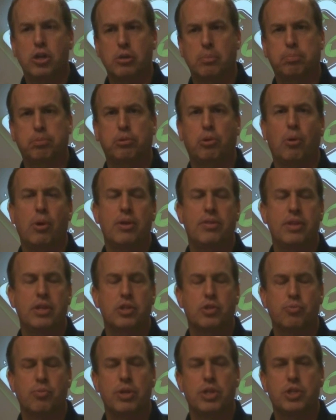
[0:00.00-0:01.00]
deploy
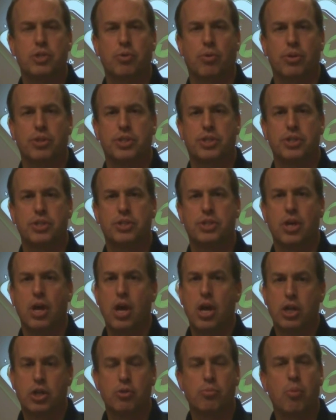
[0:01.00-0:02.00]
these resources
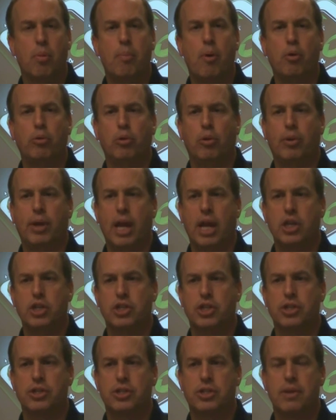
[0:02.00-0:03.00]
to remote
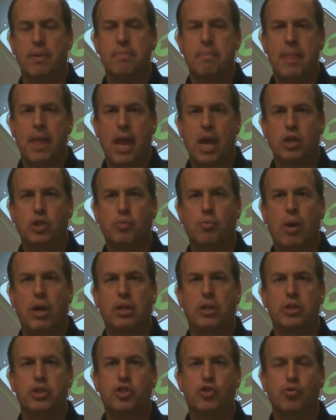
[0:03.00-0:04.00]
locations, as
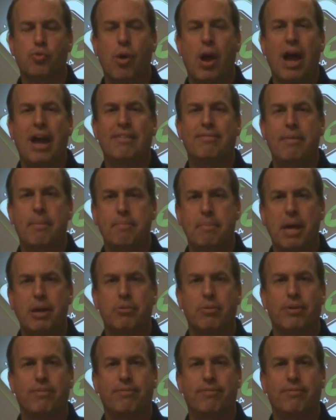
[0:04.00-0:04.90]
well as drive better